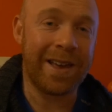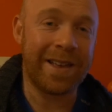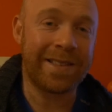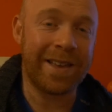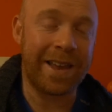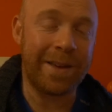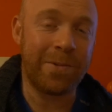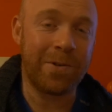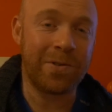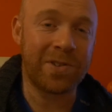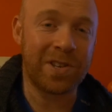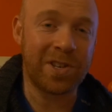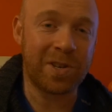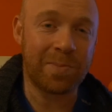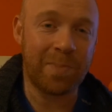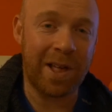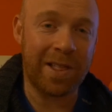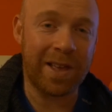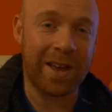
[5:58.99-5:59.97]
typos and
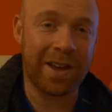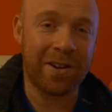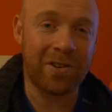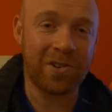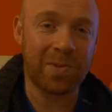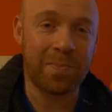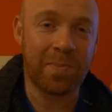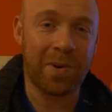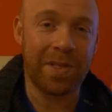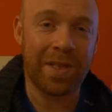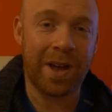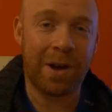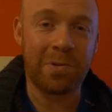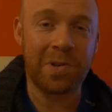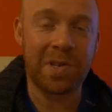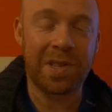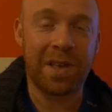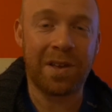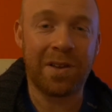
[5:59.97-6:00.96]
spelling errors, but that
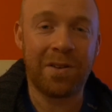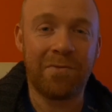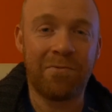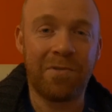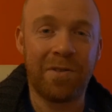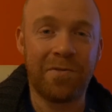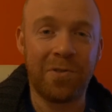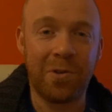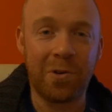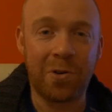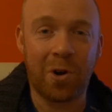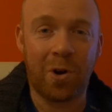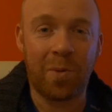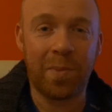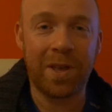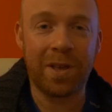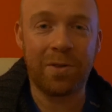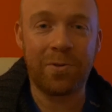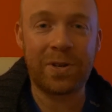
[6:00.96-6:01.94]
was the review
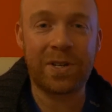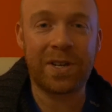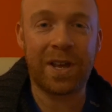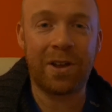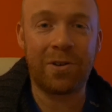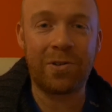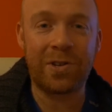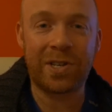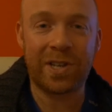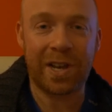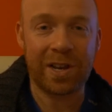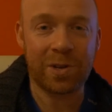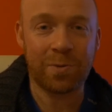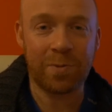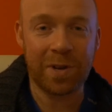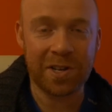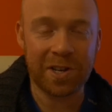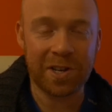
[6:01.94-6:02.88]
copy that was sent out 6 weeks